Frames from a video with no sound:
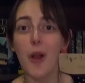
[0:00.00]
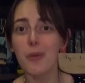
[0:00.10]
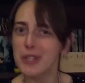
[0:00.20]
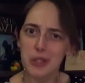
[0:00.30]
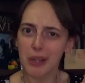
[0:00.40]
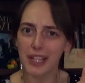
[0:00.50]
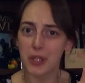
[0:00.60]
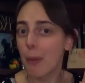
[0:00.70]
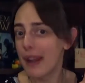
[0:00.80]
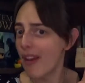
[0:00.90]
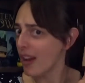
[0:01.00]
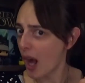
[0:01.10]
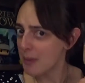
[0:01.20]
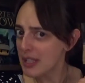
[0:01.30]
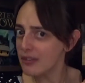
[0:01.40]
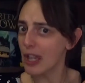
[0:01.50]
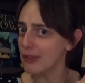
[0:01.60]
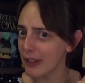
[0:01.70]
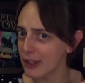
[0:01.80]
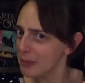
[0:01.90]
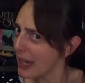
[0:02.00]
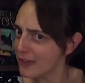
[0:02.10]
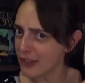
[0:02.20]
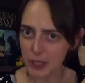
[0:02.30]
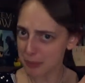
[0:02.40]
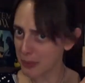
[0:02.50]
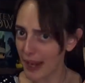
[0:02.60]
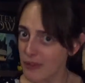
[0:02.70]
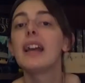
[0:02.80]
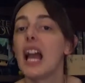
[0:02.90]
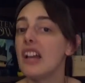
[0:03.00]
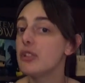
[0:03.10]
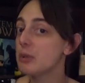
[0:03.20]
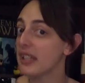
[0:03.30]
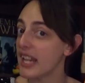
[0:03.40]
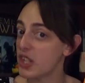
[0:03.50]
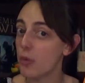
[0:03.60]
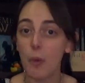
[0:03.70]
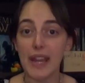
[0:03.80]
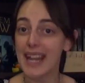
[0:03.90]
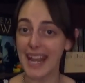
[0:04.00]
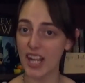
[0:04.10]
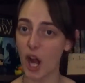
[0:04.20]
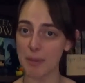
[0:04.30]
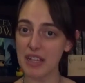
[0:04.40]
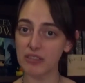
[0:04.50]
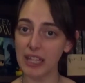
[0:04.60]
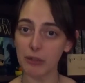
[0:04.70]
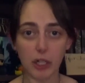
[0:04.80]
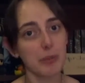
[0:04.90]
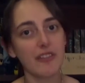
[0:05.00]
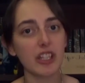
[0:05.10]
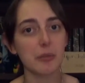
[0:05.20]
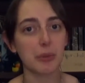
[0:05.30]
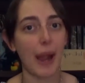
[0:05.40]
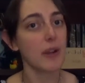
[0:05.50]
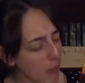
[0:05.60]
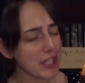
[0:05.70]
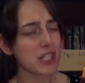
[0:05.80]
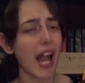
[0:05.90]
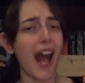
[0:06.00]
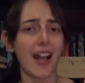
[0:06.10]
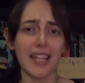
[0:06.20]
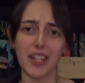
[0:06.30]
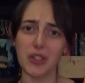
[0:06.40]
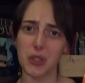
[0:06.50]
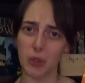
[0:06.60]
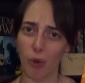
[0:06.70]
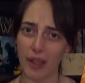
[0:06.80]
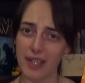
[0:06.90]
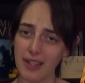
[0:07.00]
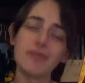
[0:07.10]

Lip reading: Would you like to win a copy of Light Runner by Philip Brown? If you would like to win a copy of Light Runner by Philip Brown, which I enjoyed,